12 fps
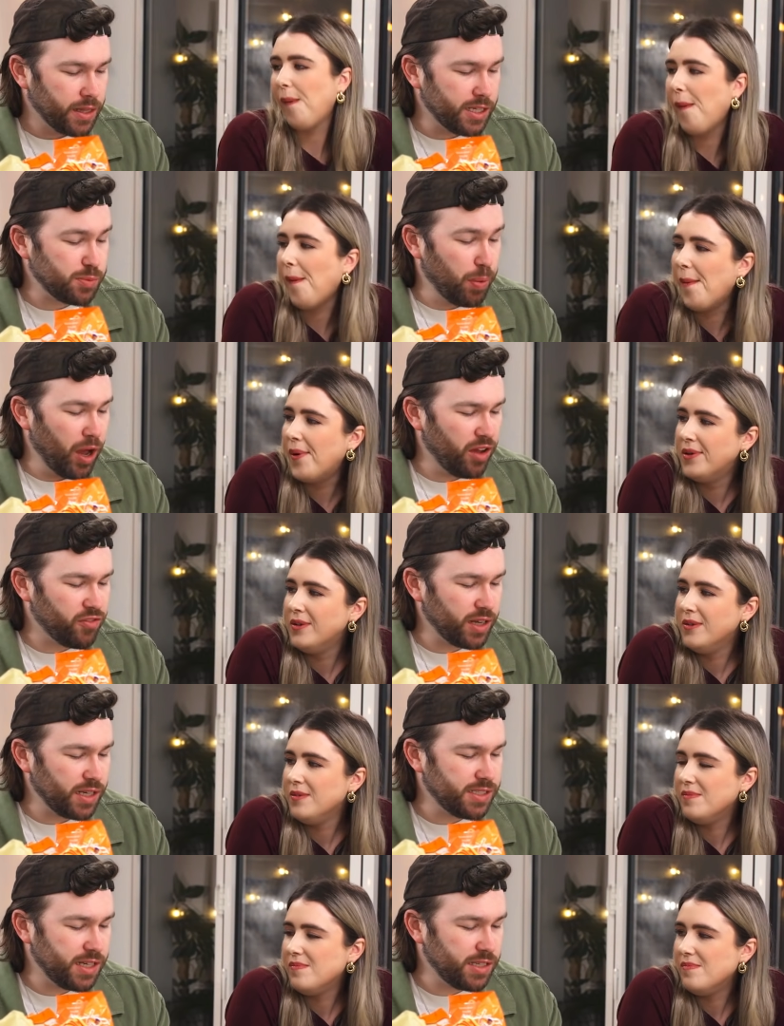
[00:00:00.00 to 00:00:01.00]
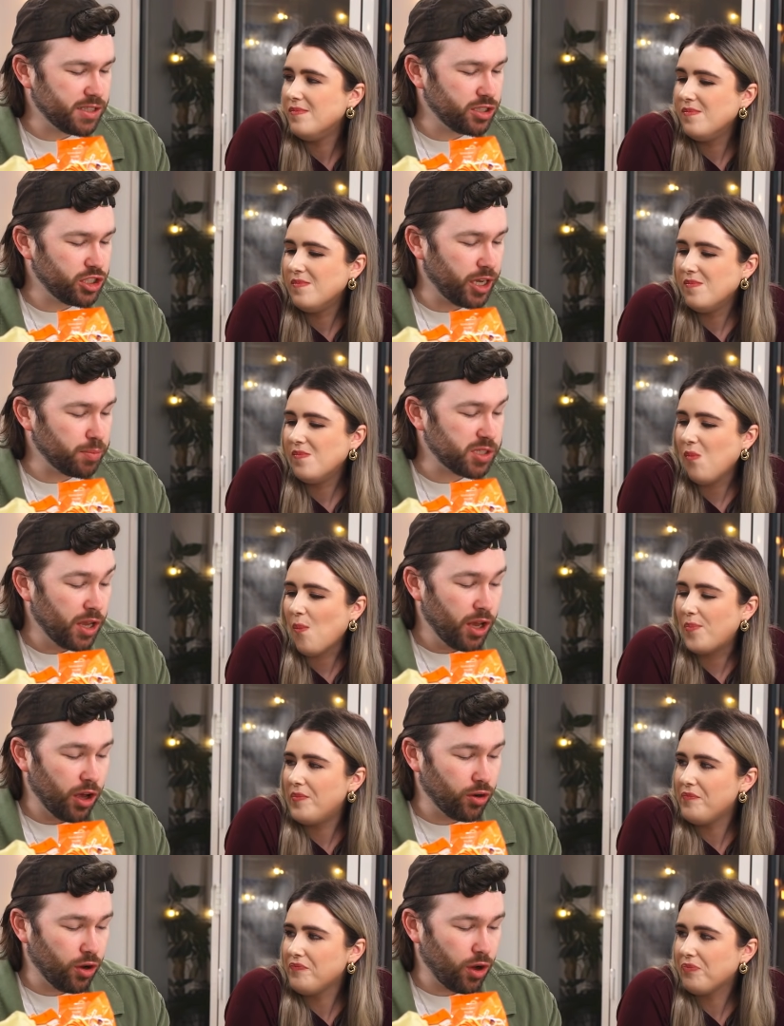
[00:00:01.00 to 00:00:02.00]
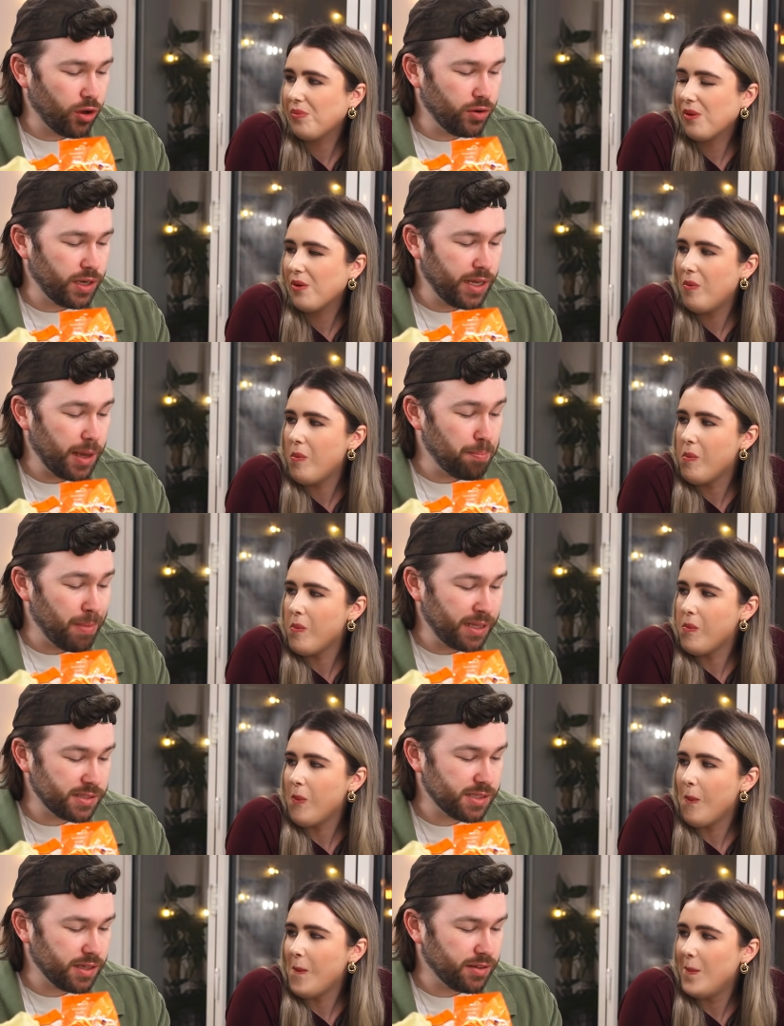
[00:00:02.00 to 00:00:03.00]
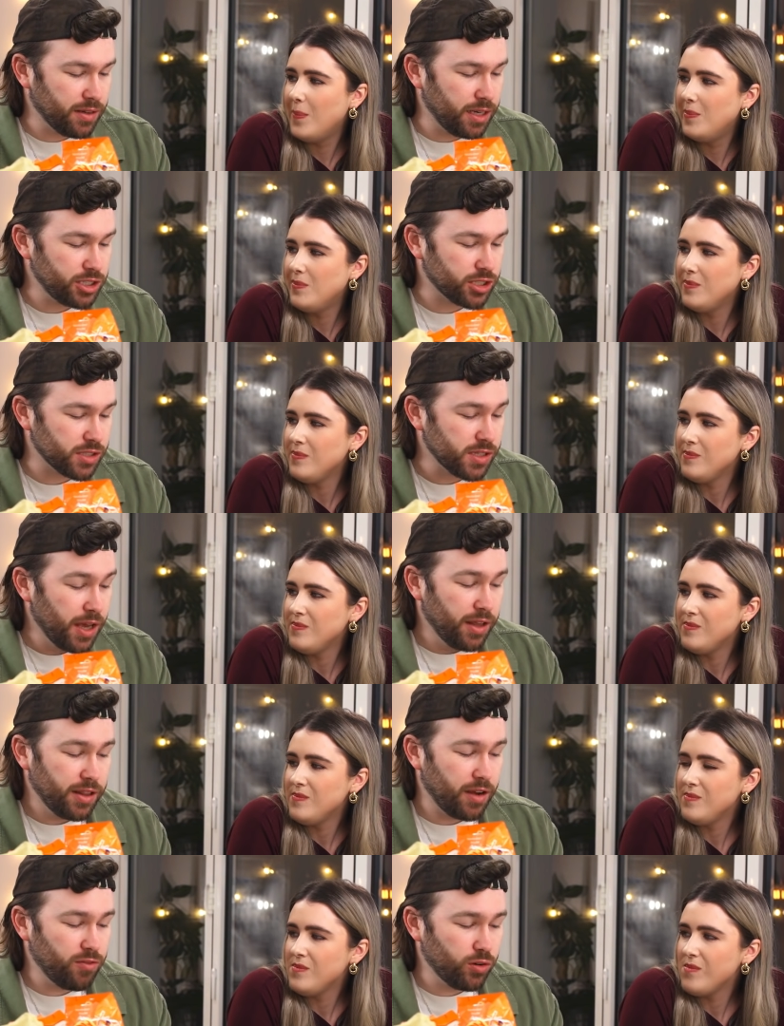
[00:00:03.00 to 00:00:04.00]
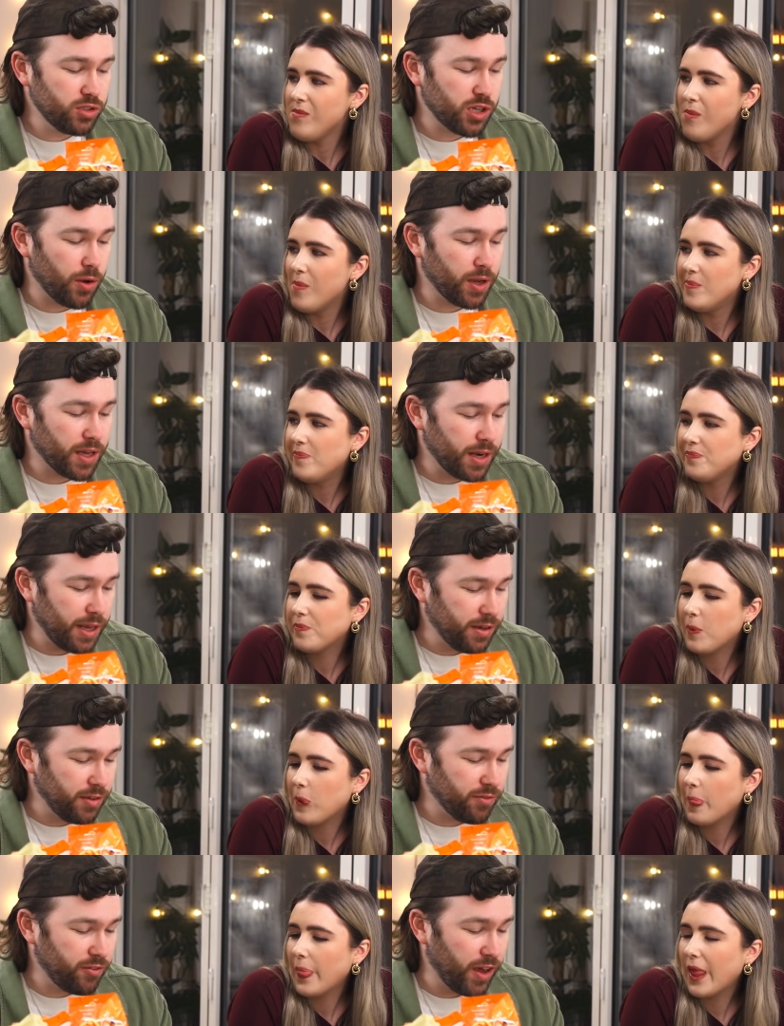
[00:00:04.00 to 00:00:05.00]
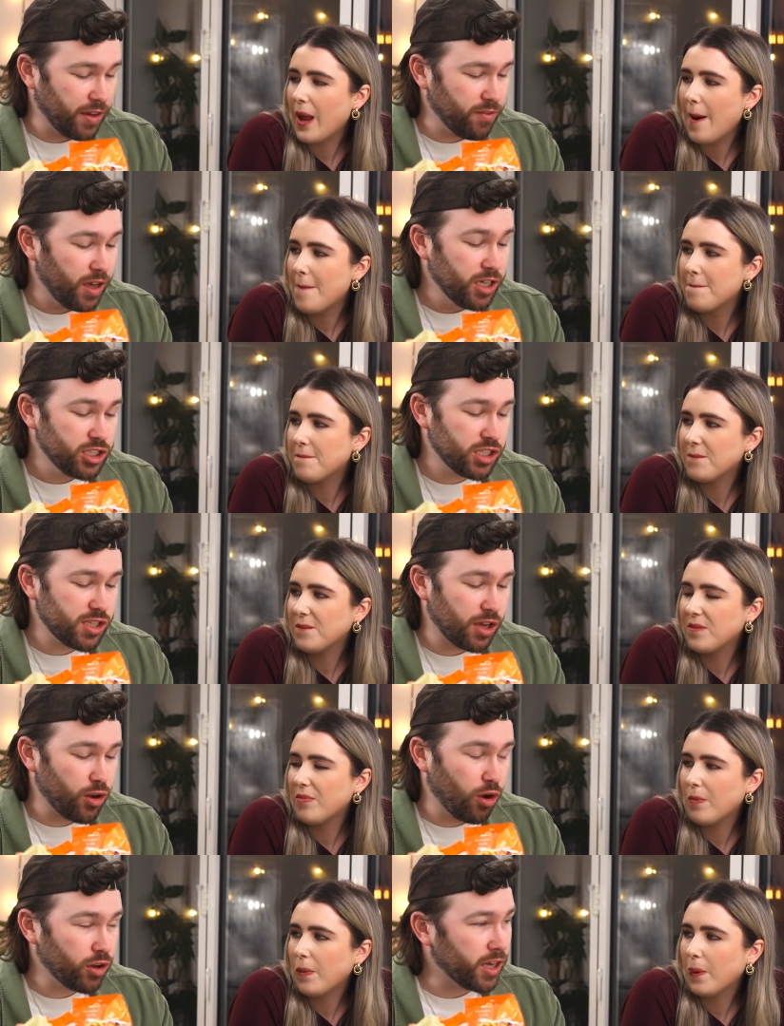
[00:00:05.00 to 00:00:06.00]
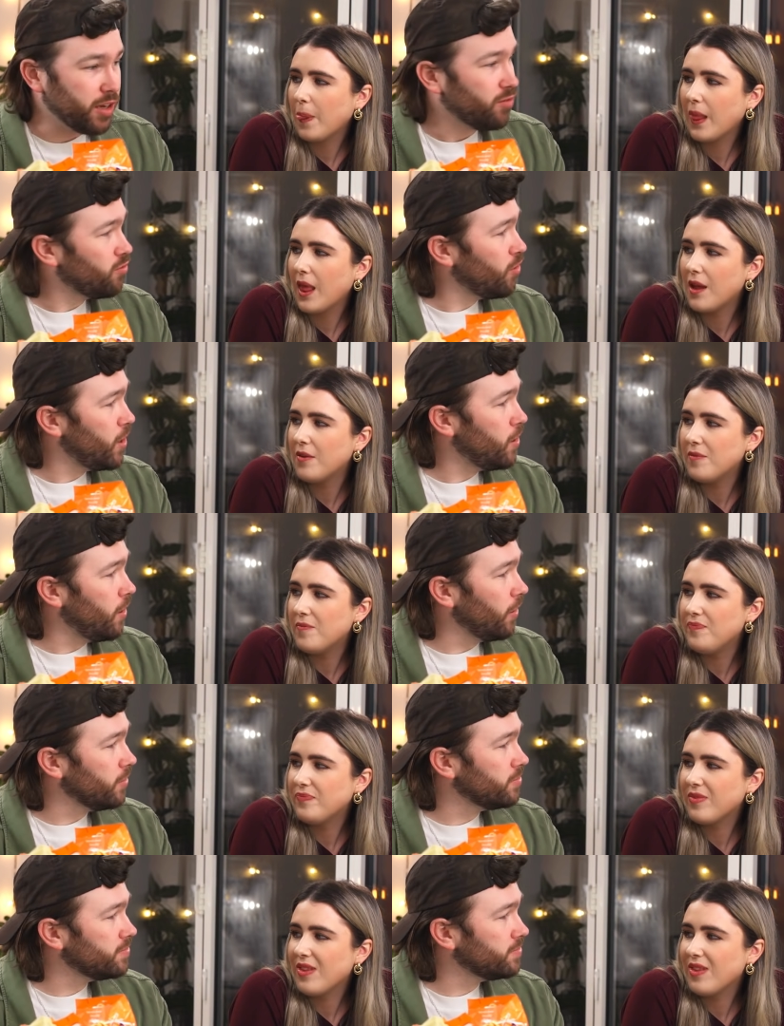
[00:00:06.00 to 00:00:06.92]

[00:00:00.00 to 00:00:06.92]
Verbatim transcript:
Speaker 1: These perfectly seasoned chips are not only immensely delicious, they're also a Canadian fave, just like hockey, right on.